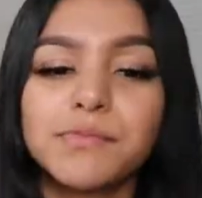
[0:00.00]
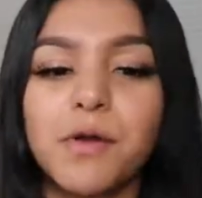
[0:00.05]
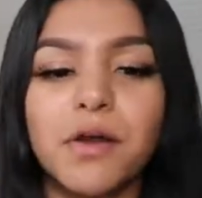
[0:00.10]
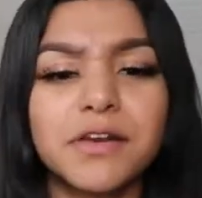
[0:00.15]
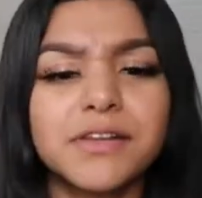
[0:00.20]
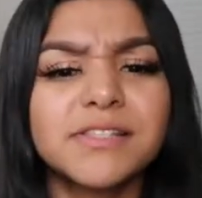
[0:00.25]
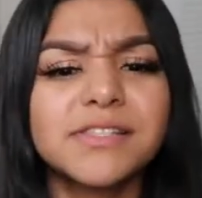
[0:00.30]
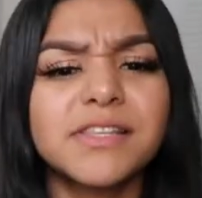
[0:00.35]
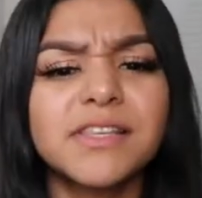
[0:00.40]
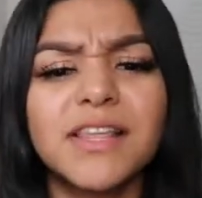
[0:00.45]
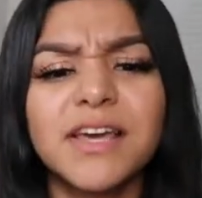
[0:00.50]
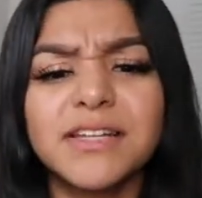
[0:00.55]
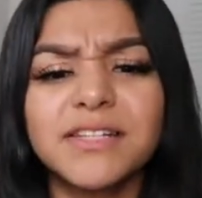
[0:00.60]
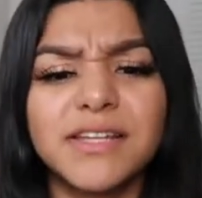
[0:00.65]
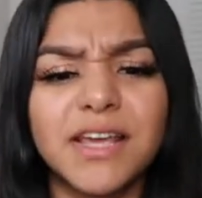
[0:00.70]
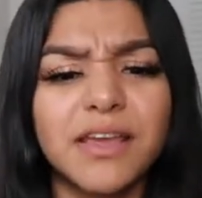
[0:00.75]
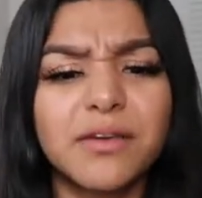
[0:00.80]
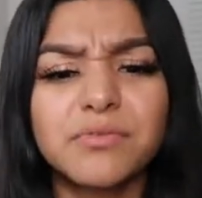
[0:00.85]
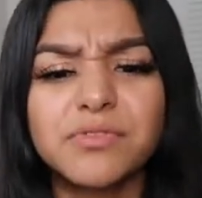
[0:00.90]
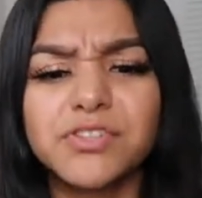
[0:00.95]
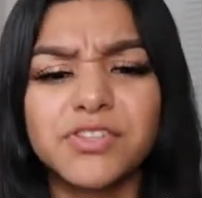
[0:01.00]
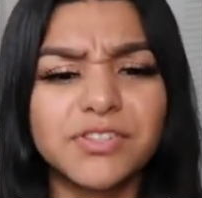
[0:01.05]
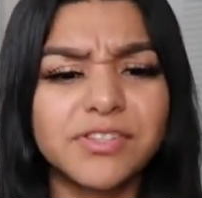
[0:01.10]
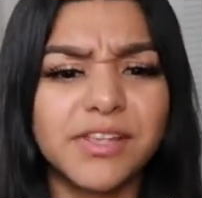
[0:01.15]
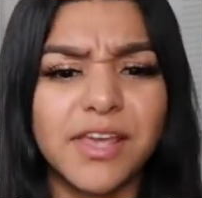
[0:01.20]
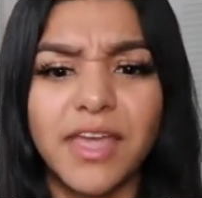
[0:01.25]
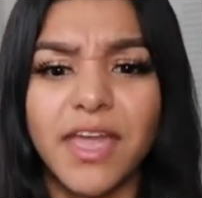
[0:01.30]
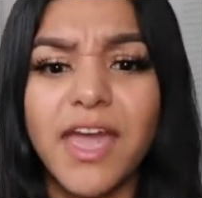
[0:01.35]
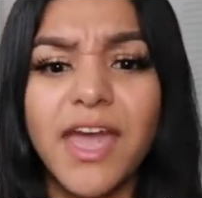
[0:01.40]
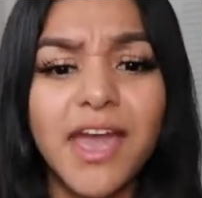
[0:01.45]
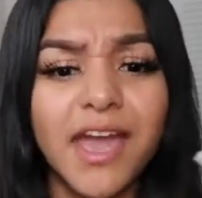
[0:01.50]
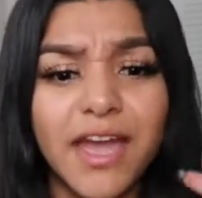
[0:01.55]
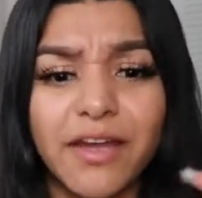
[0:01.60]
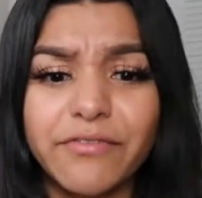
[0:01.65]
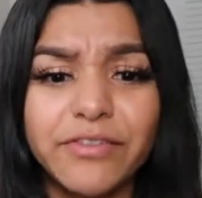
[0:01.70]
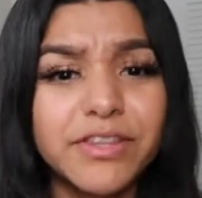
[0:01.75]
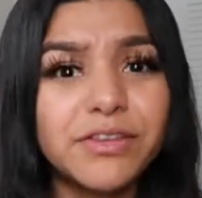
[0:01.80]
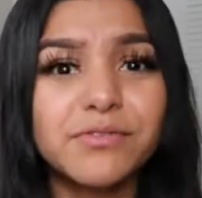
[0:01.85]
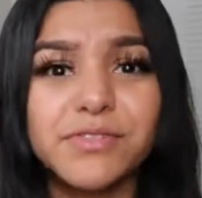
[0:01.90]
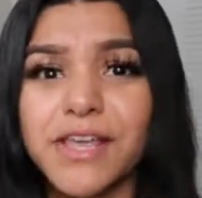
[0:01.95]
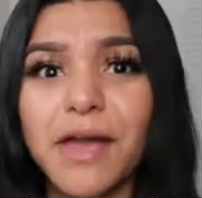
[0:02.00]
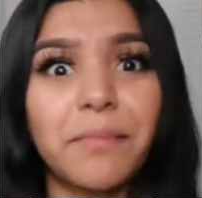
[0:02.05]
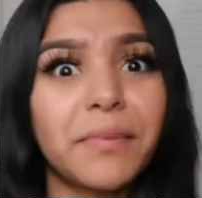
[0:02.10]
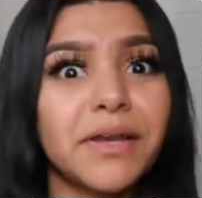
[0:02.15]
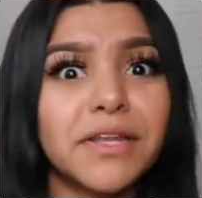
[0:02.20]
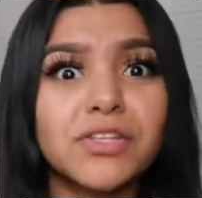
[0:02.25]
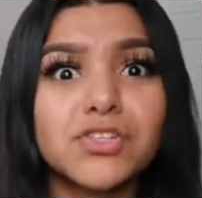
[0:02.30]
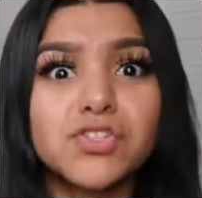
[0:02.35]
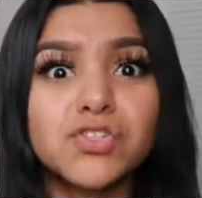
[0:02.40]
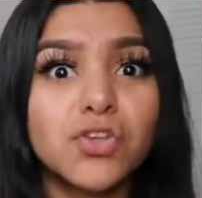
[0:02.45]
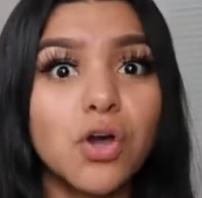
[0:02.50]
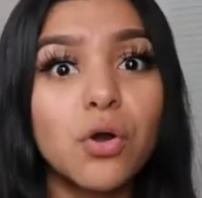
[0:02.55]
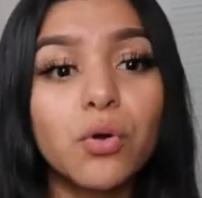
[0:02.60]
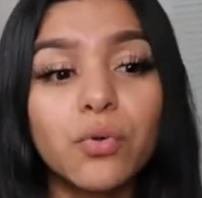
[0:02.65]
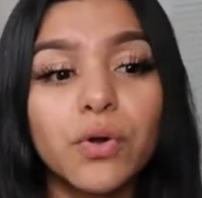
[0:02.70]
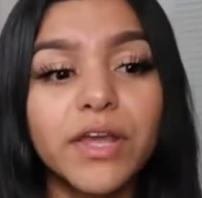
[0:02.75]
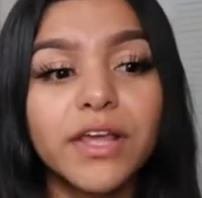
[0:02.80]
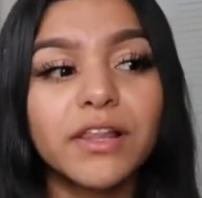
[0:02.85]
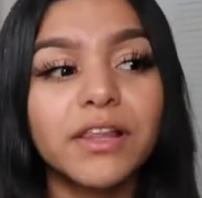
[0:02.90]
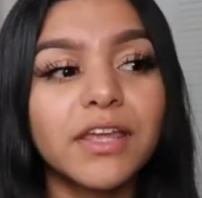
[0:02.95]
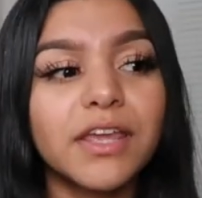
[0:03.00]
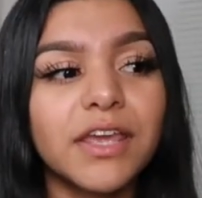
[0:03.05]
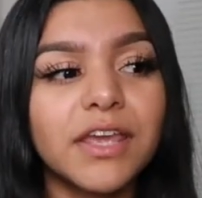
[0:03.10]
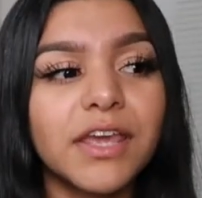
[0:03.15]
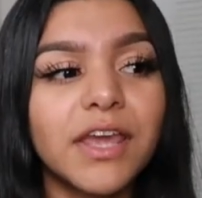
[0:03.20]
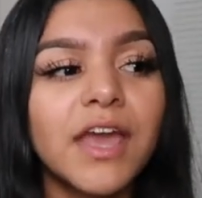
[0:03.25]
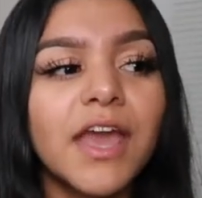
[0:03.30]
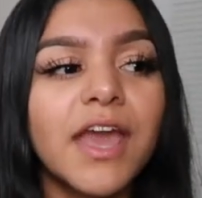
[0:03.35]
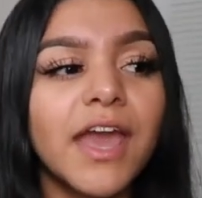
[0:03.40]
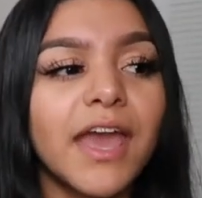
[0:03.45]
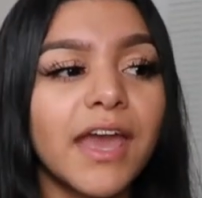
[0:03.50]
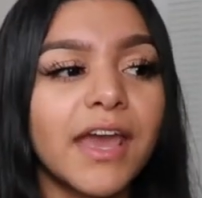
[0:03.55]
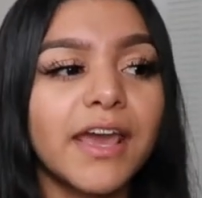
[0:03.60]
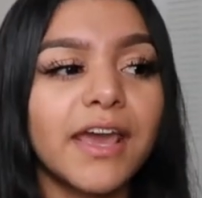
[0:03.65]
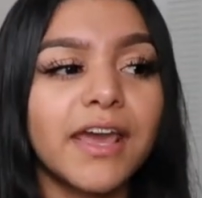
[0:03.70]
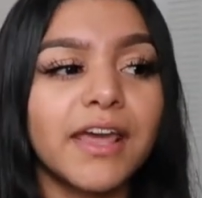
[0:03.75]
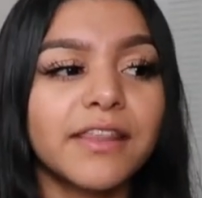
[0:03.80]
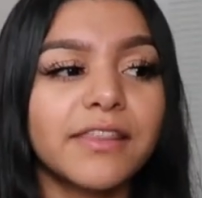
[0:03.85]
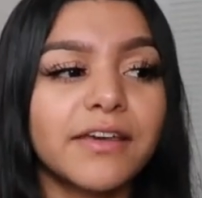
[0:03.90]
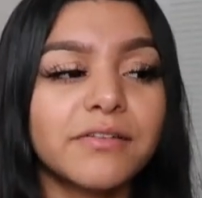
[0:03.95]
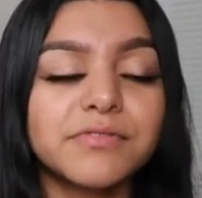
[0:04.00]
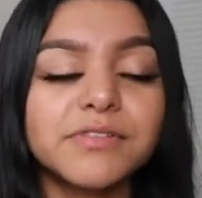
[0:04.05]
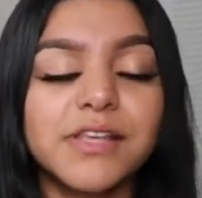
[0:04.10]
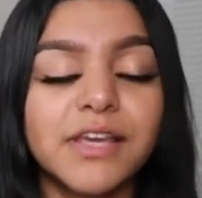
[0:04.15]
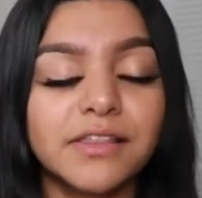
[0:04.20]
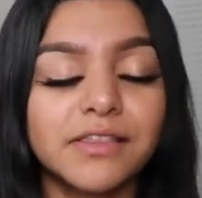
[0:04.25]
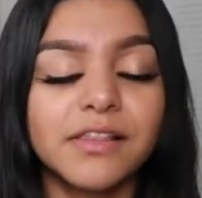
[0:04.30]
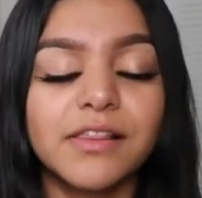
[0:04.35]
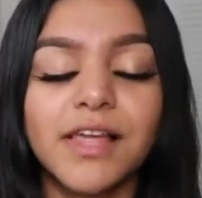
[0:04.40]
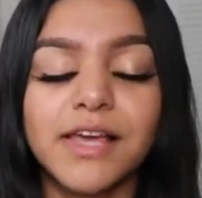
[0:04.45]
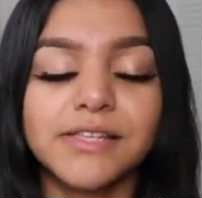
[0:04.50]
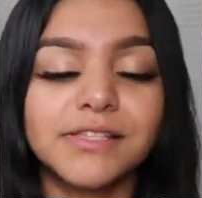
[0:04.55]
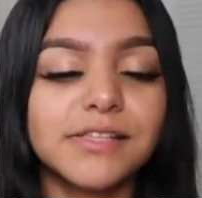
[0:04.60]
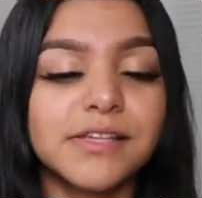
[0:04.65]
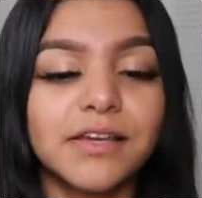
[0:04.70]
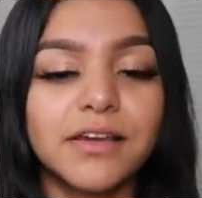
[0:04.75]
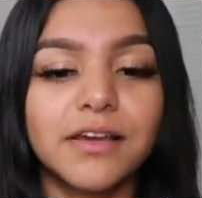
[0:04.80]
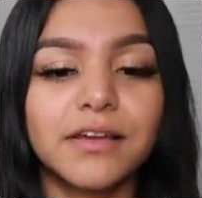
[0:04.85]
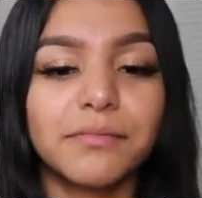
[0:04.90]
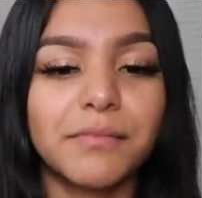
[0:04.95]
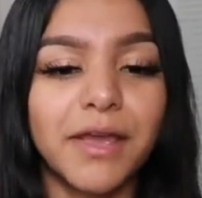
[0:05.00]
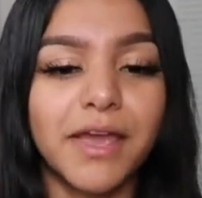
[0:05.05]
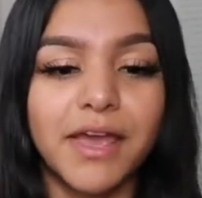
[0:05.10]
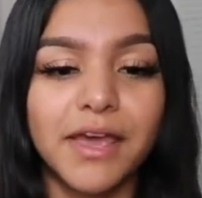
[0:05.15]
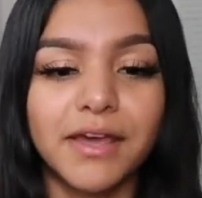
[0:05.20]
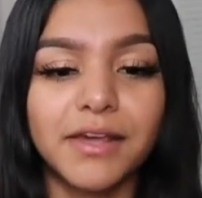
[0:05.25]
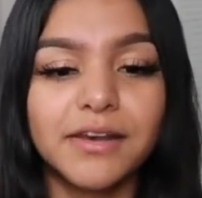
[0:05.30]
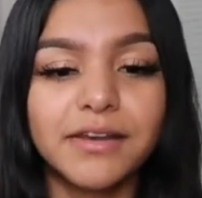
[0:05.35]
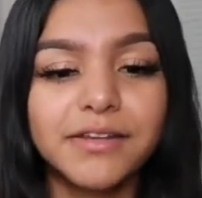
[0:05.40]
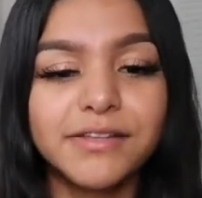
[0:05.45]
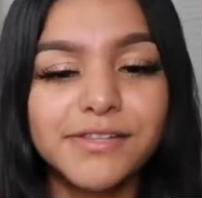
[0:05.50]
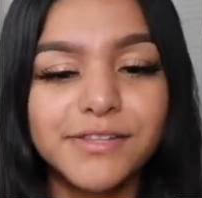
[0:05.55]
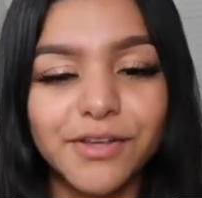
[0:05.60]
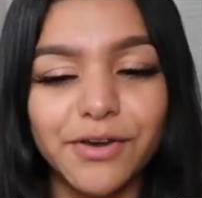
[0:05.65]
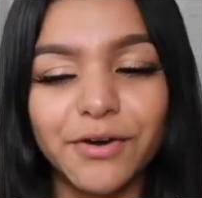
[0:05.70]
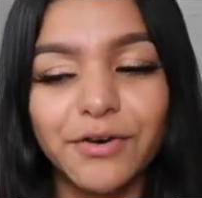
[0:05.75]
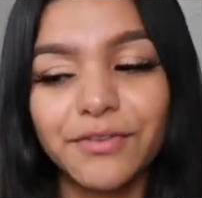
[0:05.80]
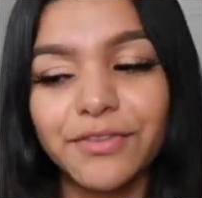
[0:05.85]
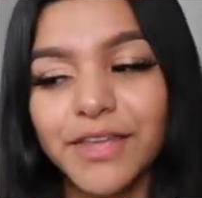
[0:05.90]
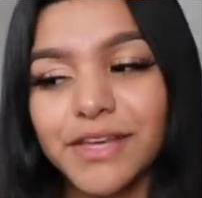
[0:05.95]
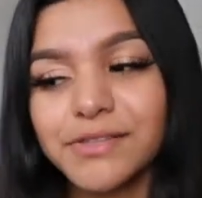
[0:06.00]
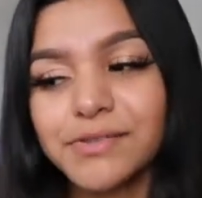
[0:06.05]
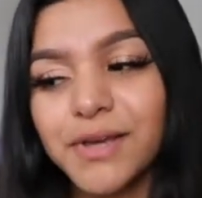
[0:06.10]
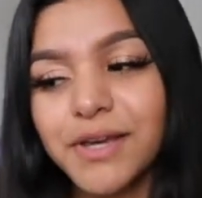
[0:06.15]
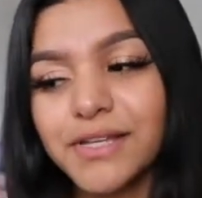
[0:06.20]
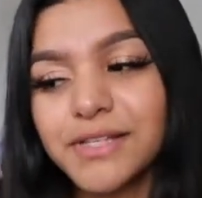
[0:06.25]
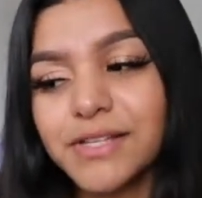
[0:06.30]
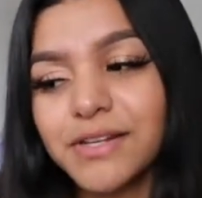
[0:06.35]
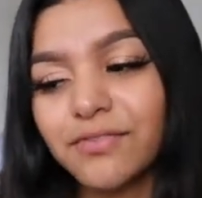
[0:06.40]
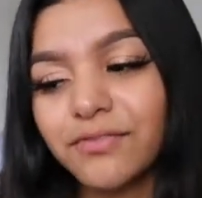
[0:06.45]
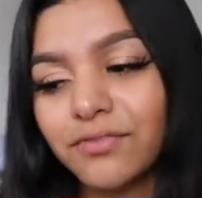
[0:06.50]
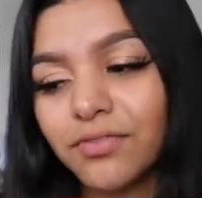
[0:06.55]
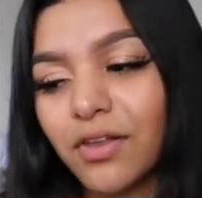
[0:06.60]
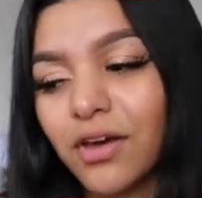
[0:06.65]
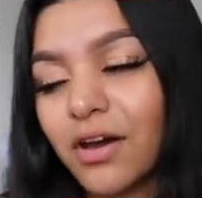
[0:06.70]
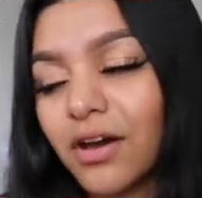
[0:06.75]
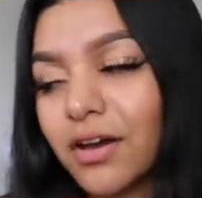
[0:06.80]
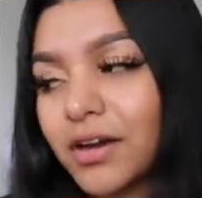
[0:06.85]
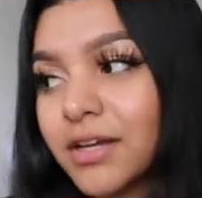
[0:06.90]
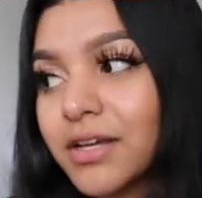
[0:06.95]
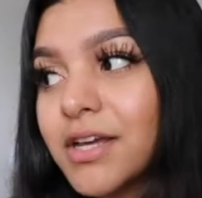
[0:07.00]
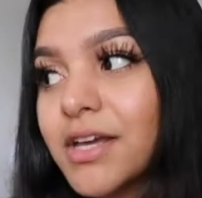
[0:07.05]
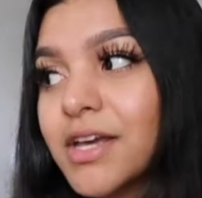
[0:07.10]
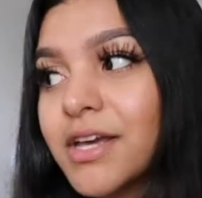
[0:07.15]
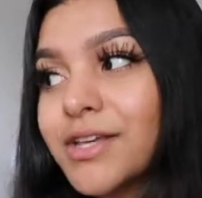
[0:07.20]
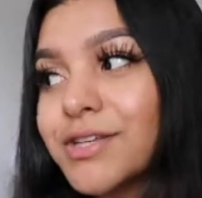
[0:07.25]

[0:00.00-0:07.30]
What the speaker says: Honestly, that day it was just like everything was happening so quickly, and that was like the last thing in my head, so that's why I didn't vlog.